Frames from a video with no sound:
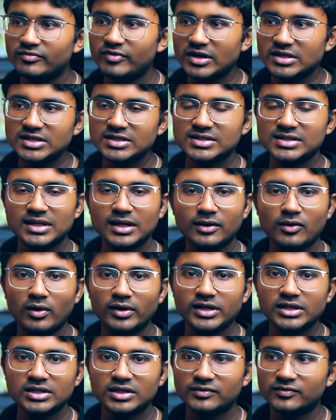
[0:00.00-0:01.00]
if I just click on
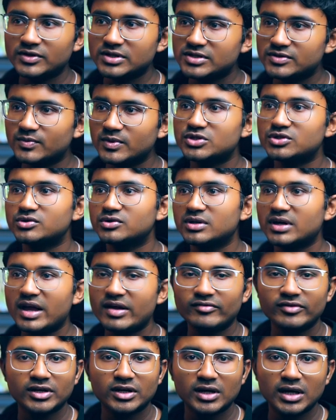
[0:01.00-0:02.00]
it, it will switch to the
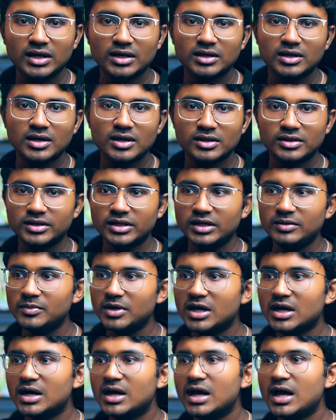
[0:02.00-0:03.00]
evergreen theme,
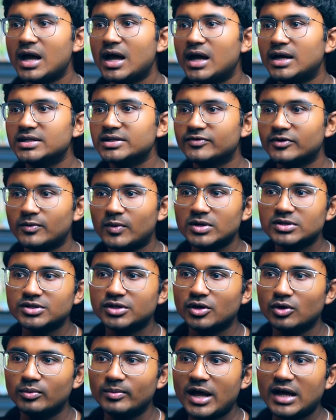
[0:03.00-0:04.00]
and if I want to
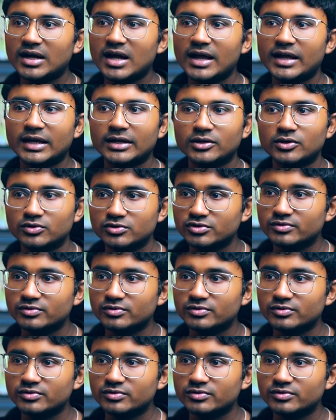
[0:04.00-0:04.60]
go back, I can go